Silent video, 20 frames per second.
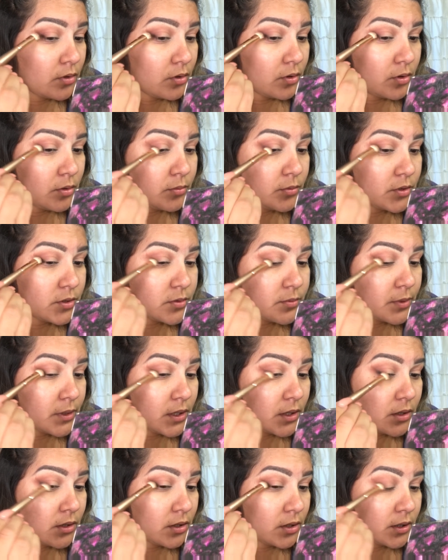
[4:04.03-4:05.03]
almost make
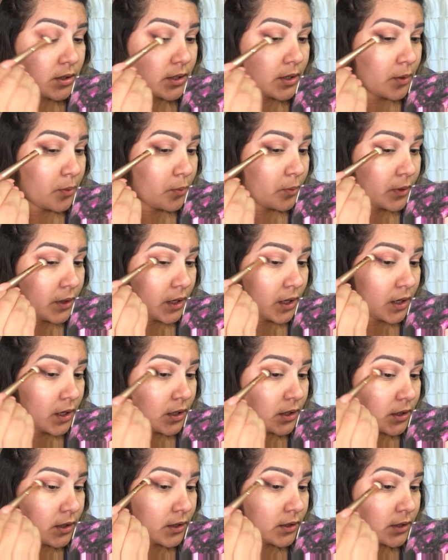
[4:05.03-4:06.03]
it look like a
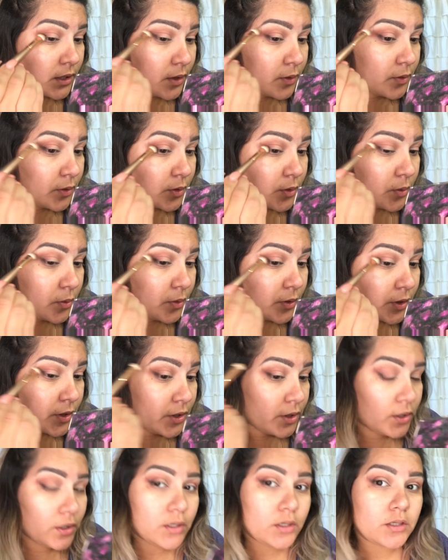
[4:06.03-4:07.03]
wing, like the outer corner,